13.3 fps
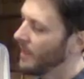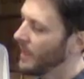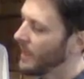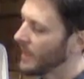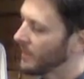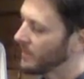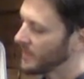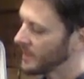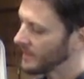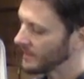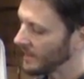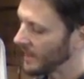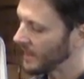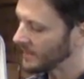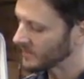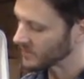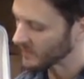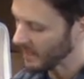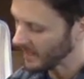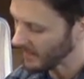and the inlaid
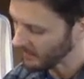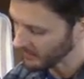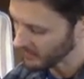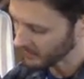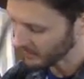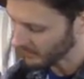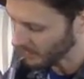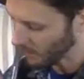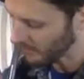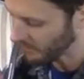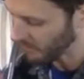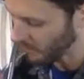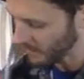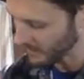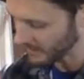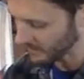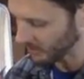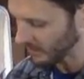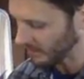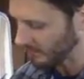scales going for it to
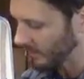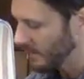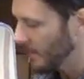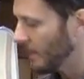sort of,